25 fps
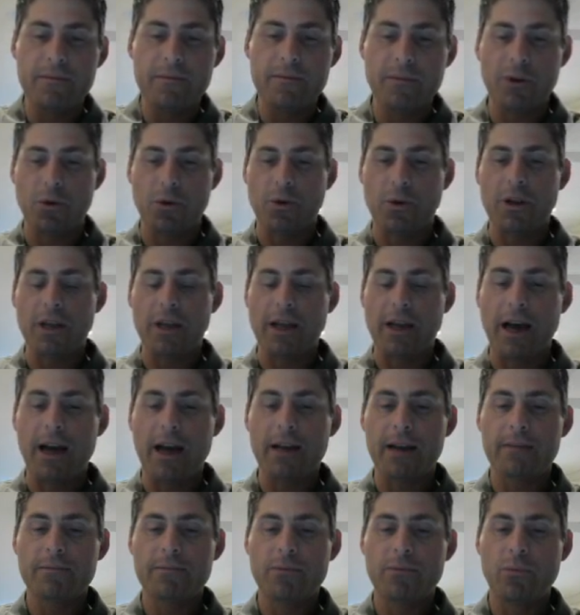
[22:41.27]

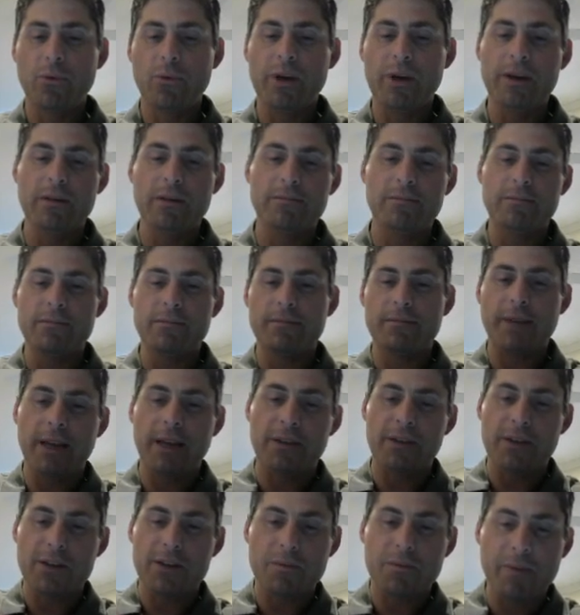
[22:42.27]
nuclei. We,
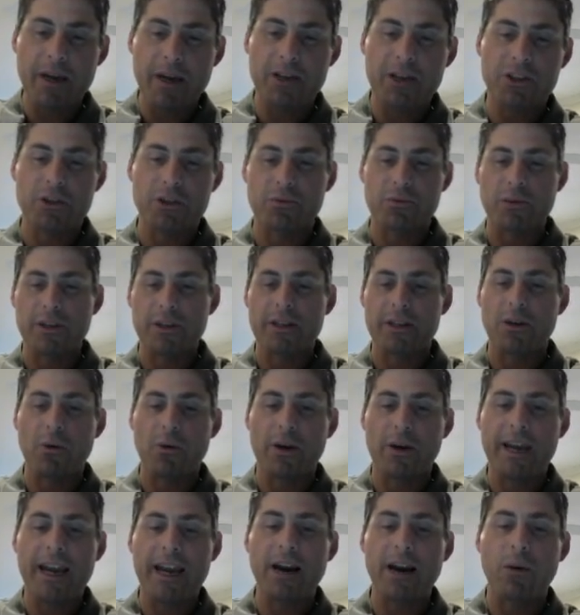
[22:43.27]
in this picture, really
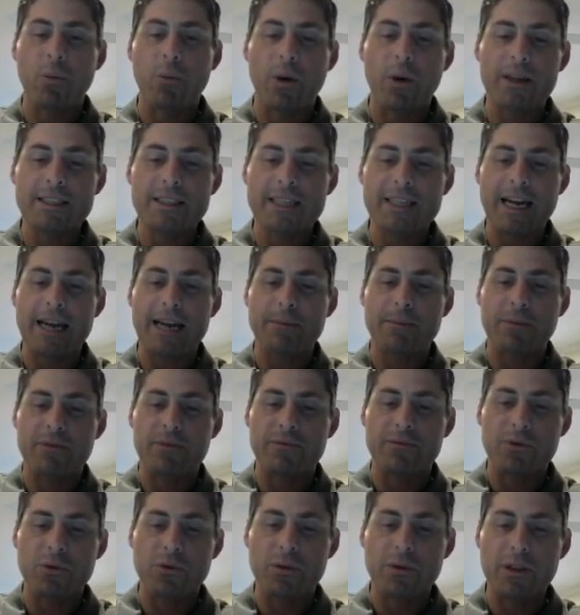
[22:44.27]
don't care what type
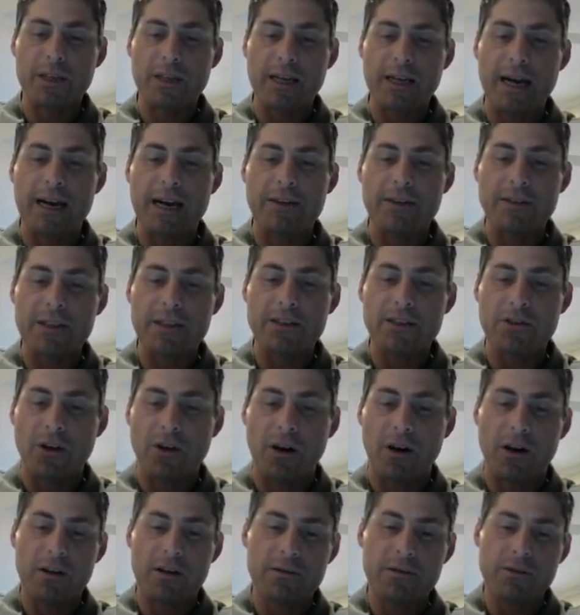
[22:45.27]
of nuclei these
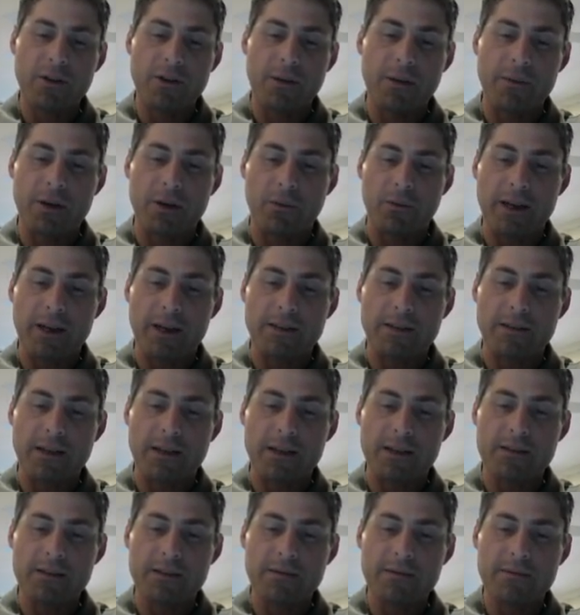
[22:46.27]
are. So I'm going to erase
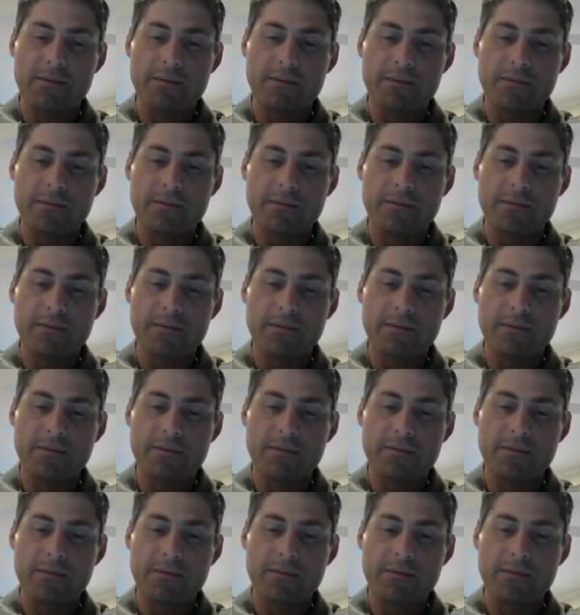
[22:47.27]
this.